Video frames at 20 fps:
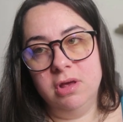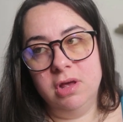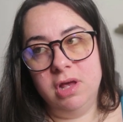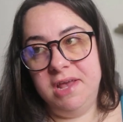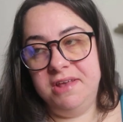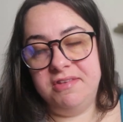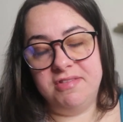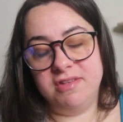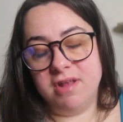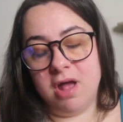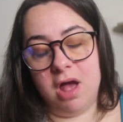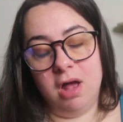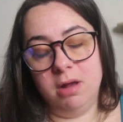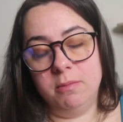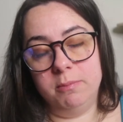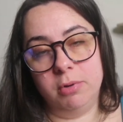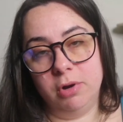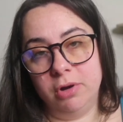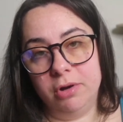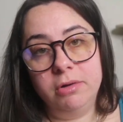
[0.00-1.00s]
He's
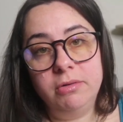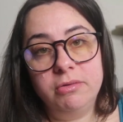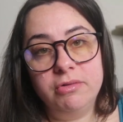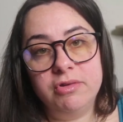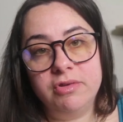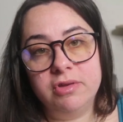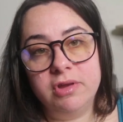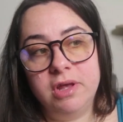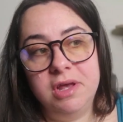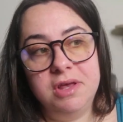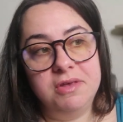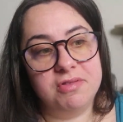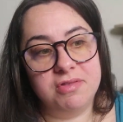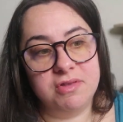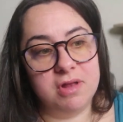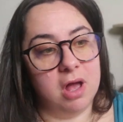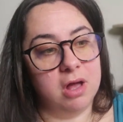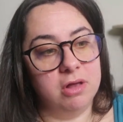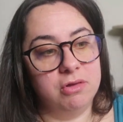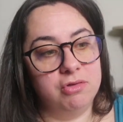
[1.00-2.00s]
not burnt. He's
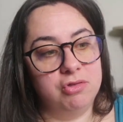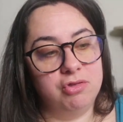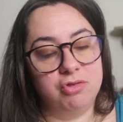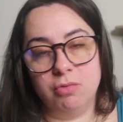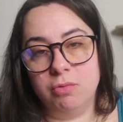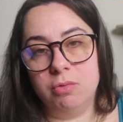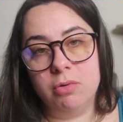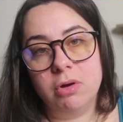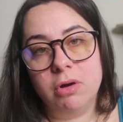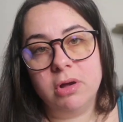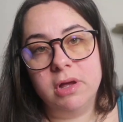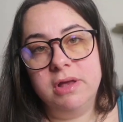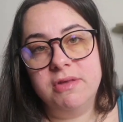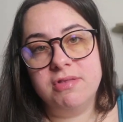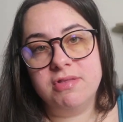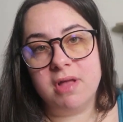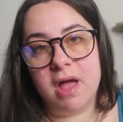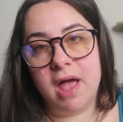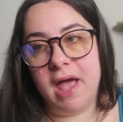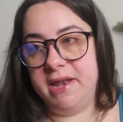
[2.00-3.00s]
not sore.
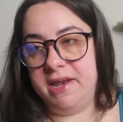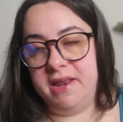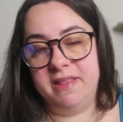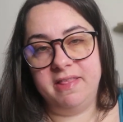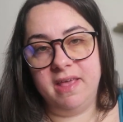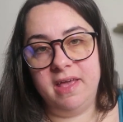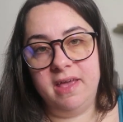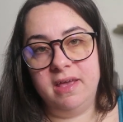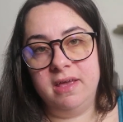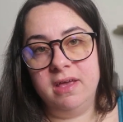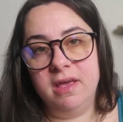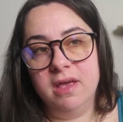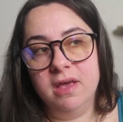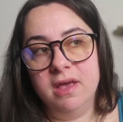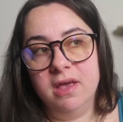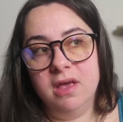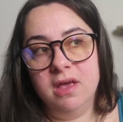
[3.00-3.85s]
He's not anything.